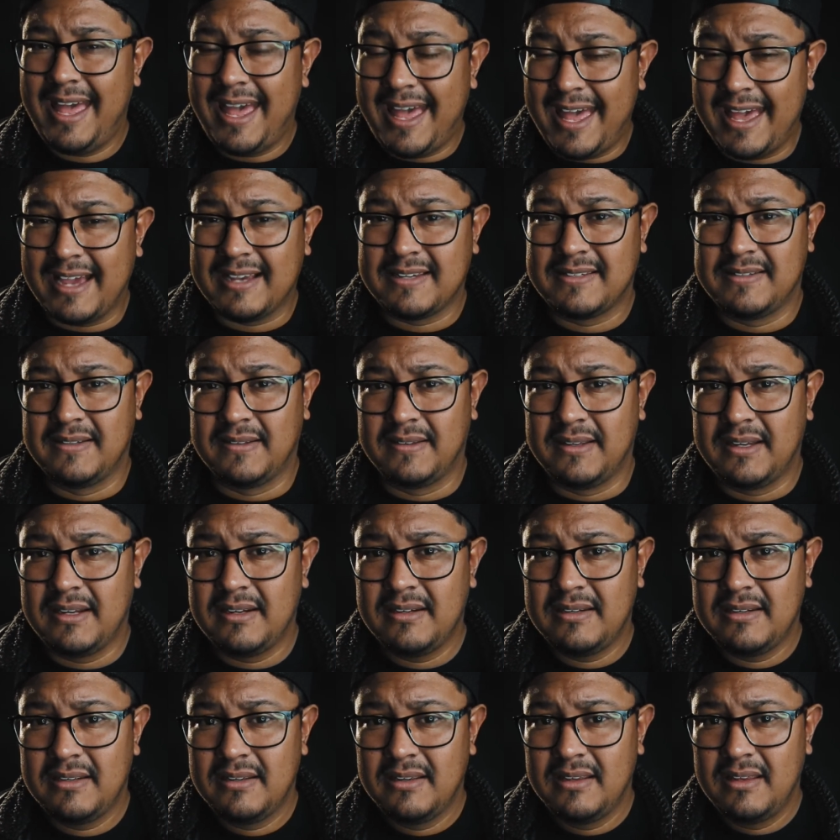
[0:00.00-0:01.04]

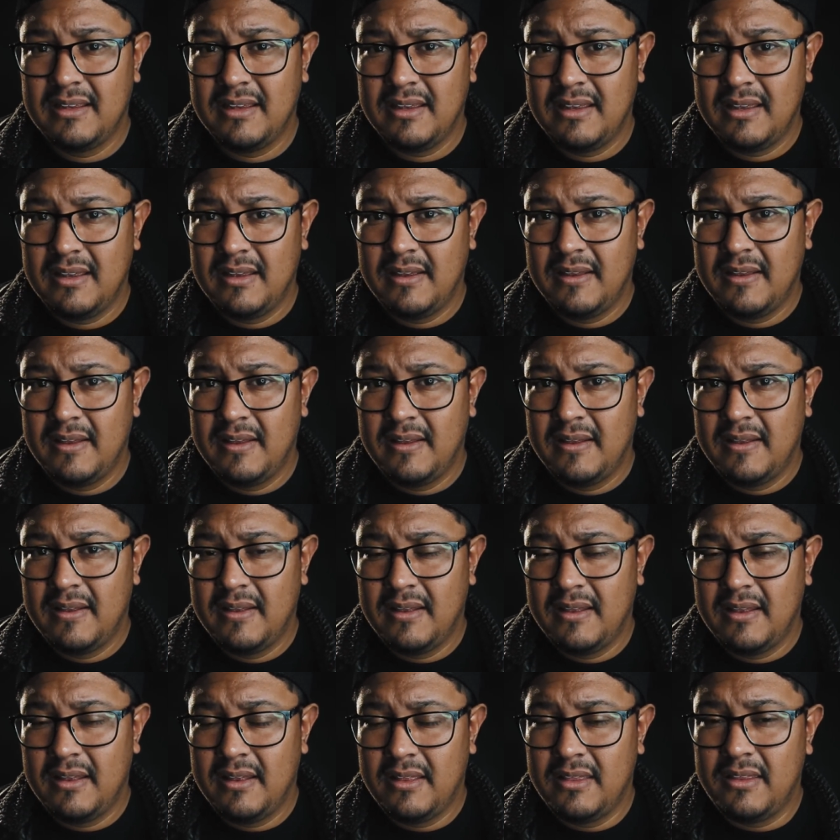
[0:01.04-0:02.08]
excellent.
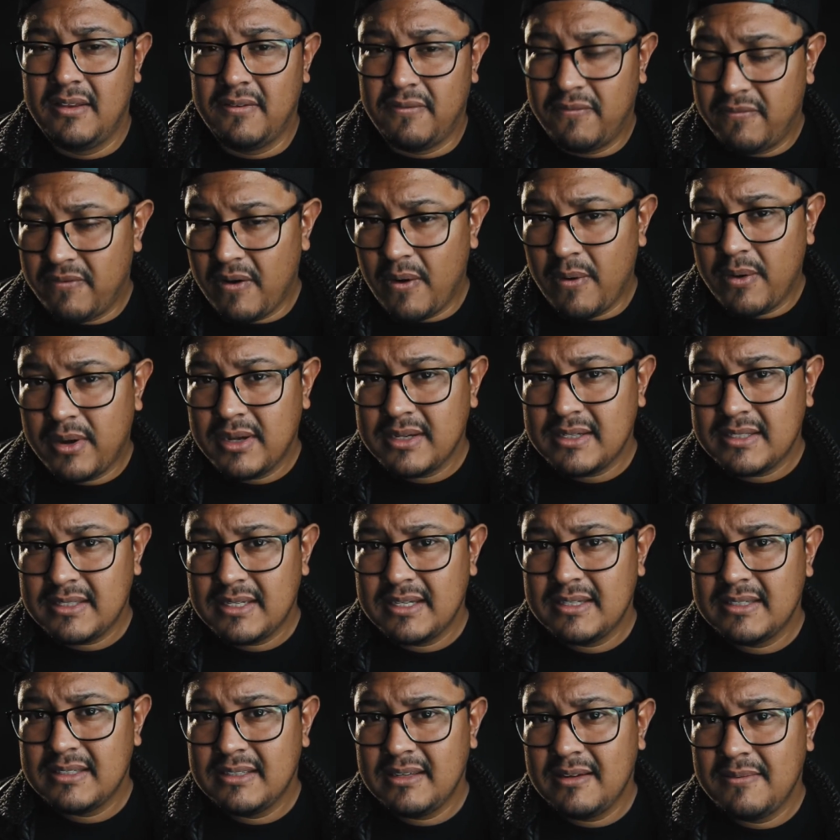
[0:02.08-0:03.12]
The focus
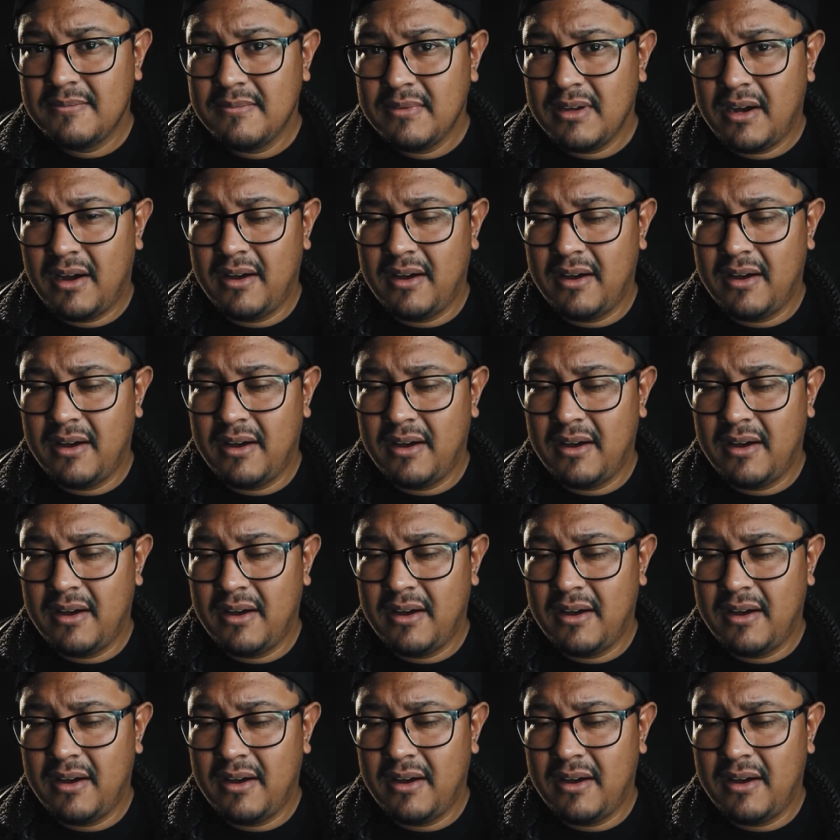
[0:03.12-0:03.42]
system